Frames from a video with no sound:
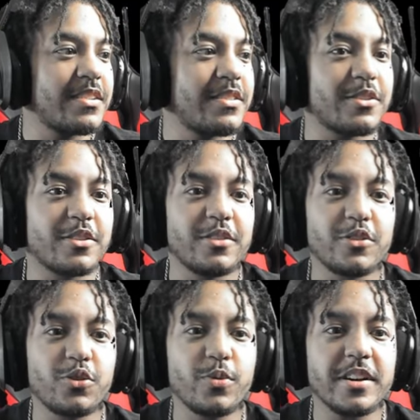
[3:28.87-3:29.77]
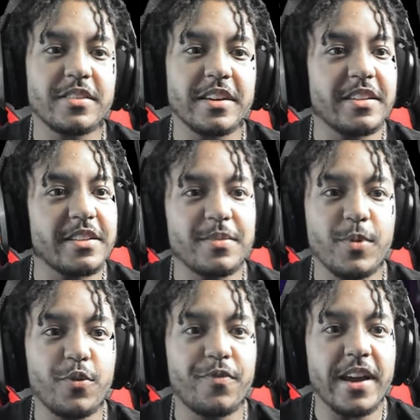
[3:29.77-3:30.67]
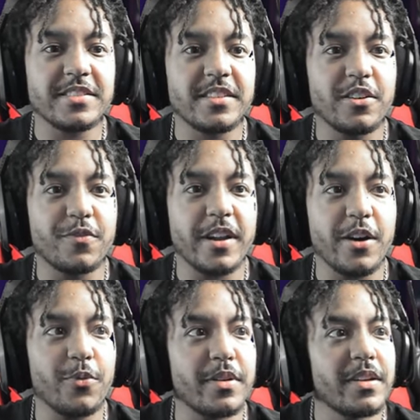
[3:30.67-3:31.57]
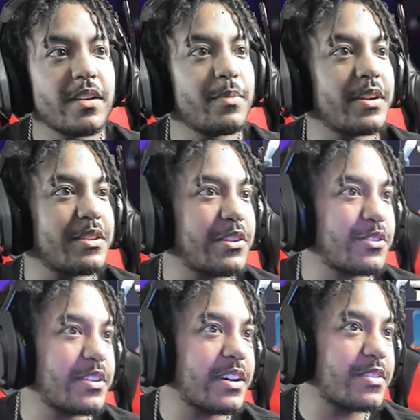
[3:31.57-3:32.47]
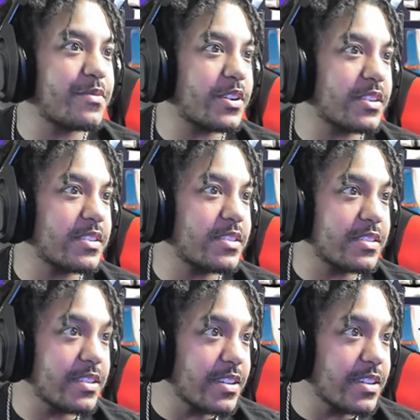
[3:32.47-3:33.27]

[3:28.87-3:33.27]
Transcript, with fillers: Little little quick. They they move fast as hell for that one. But you know, you got fucking